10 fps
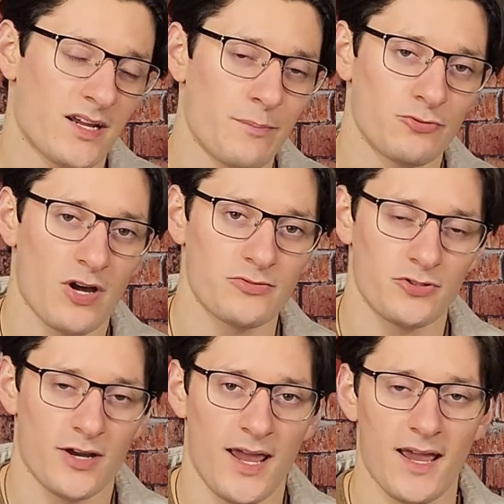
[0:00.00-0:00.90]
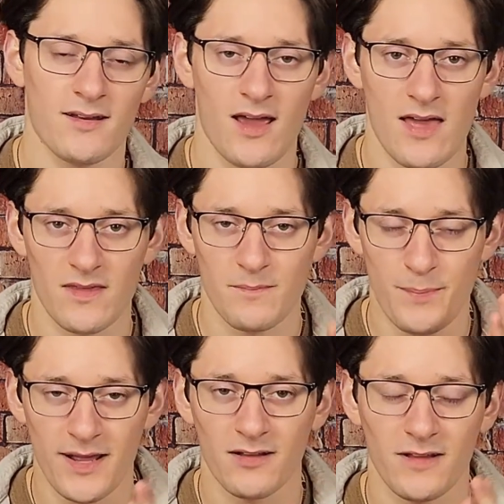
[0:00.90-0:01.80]
a couple drops to your hand and then
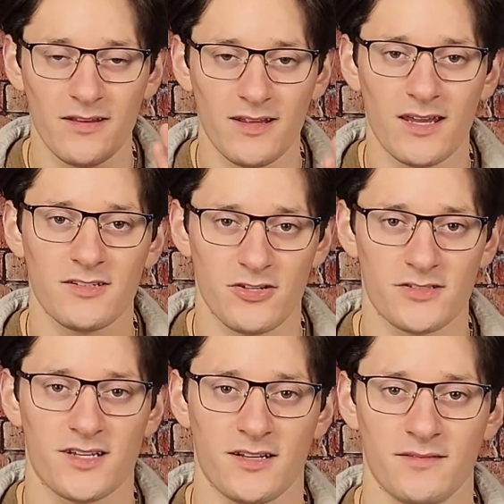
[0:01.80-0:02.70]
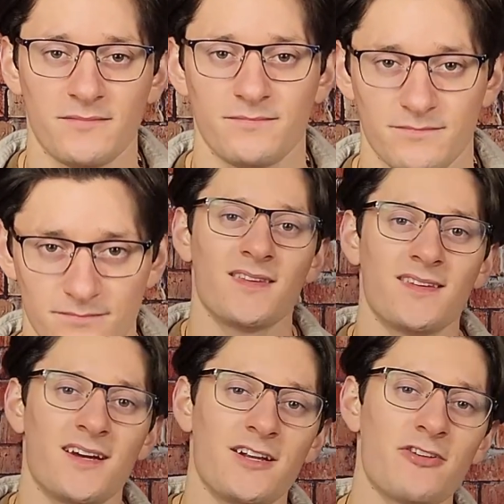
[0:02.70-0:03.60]
pat it lightly into your skin.
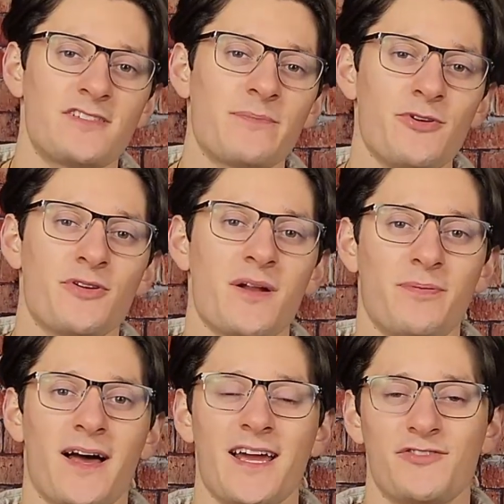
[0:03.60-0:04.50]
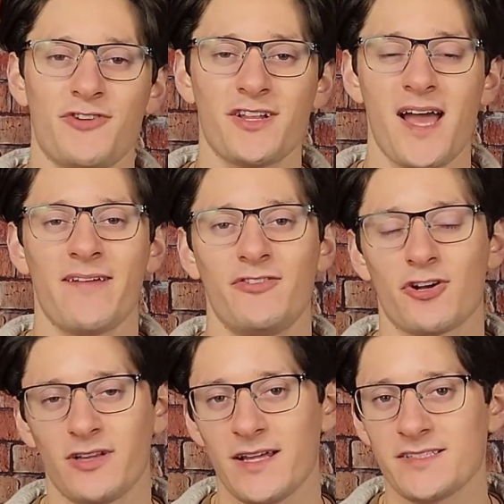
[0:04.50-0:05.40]
Another step that you can apply directly after
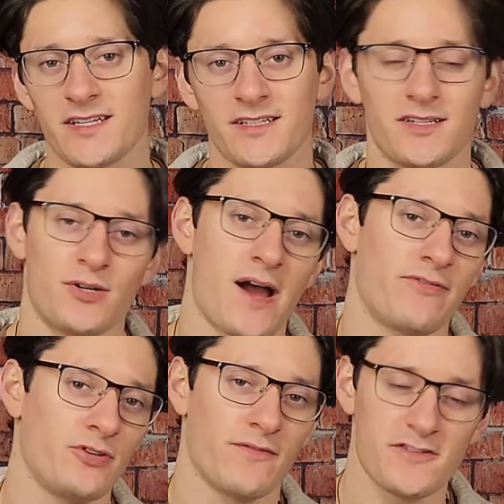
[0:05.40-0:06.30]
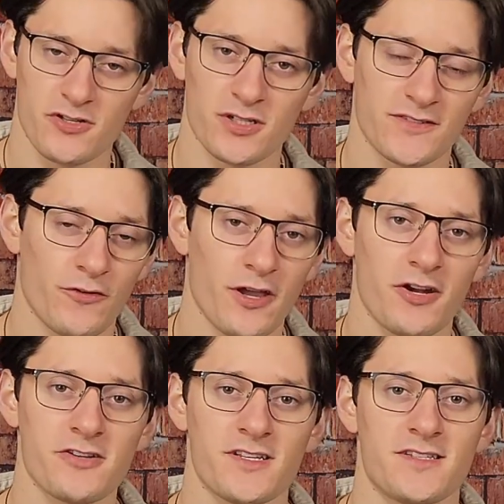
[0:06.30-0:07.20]
your cleansing or after your physical
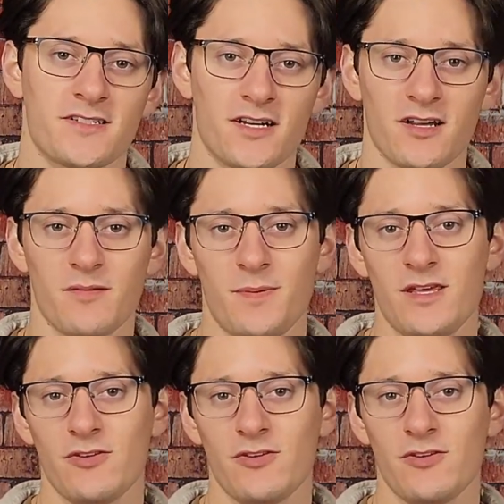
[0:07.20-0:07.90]
exfoliators is going to be